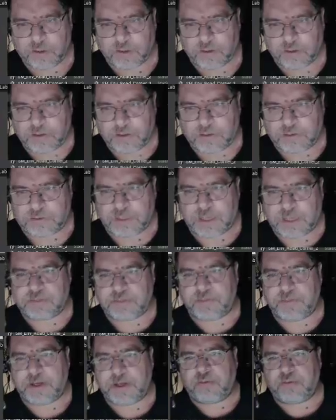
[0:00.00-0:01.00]
This might actually
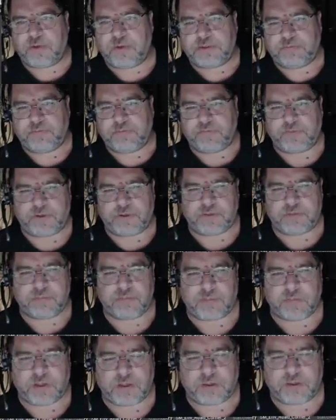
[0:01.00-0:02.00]
make a relatively fun
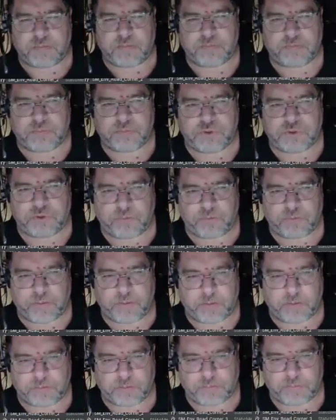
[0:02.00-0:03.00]
um, shooter
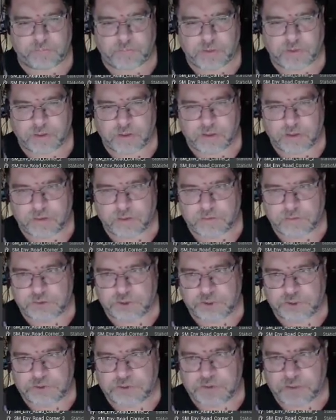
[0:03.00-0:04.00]
map,
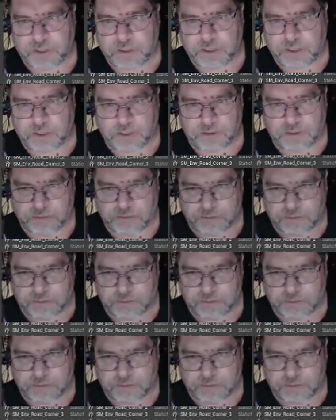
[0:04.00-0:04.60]
just the way it is